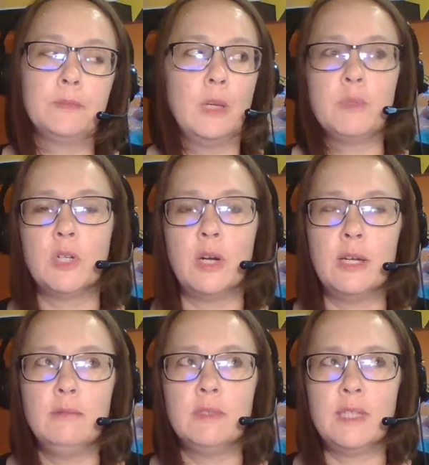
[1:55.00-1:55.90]
I'm
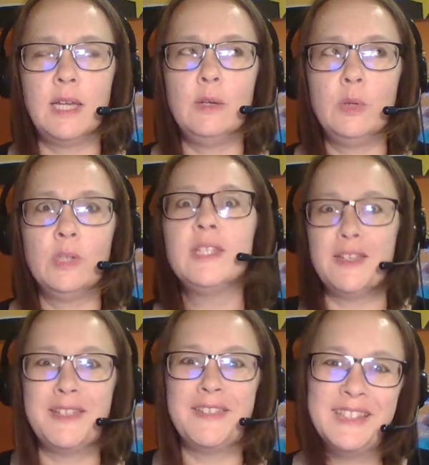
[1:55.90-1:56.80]
sorry, is that how it works?
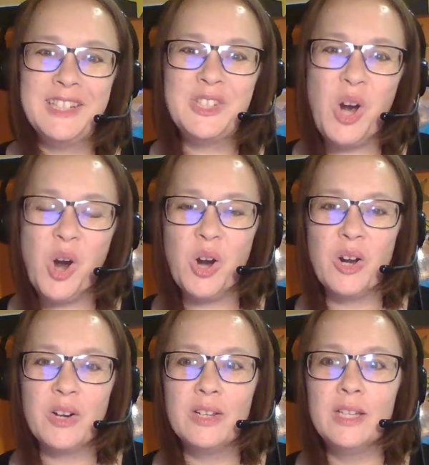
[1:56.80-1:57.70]
Yes, and then each
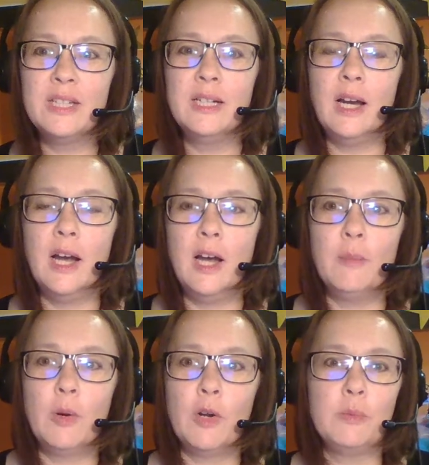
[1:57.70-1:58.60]
card
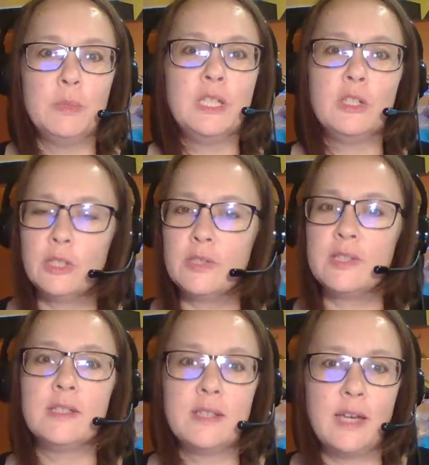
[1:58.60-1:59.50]
are the materials
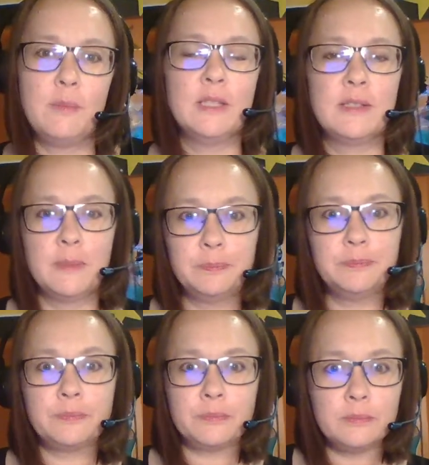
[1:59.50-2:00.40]
and assignments
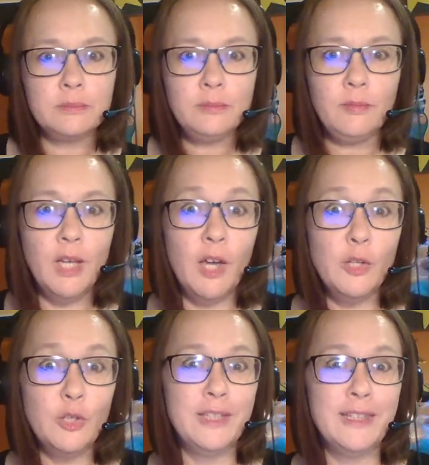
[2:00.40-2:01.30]

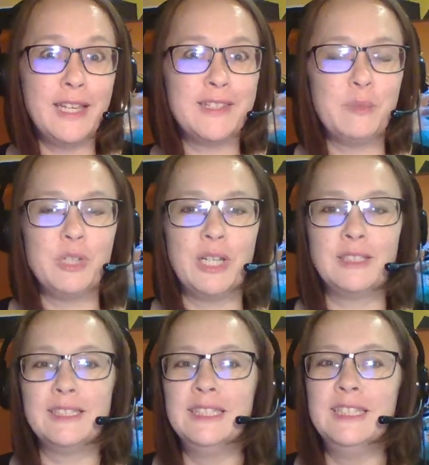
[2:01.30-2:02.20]
underneath that subject.